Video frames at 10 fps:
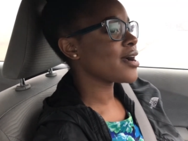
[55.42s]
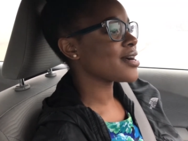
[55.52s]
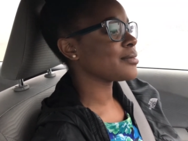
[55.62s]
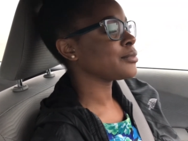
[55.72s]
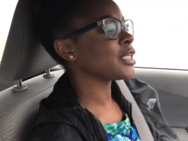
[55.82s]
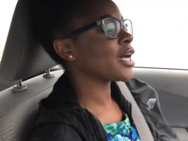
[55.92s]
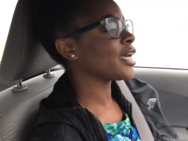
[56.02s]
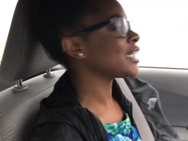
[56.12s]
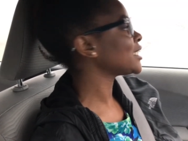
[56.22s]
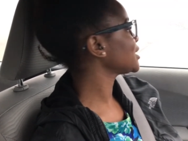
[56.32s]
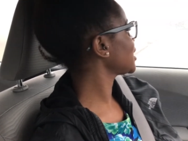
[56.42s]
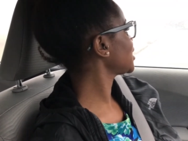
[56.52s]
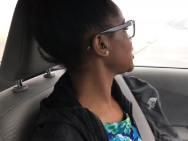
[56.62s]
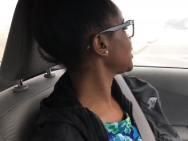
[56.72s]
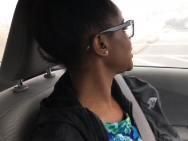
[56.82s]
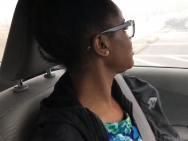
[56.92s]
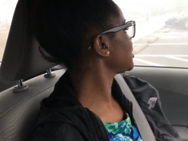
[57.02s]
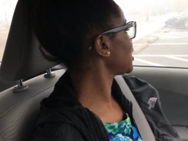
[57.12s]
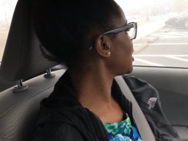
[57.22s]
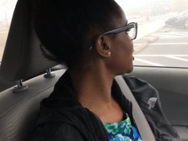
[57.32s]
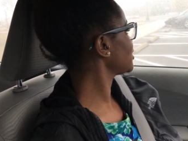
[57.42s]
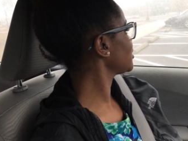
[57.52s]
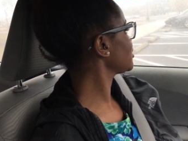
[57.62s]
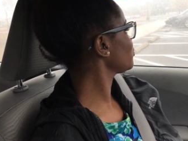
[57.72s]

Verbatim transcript: I'm tired. I am tired.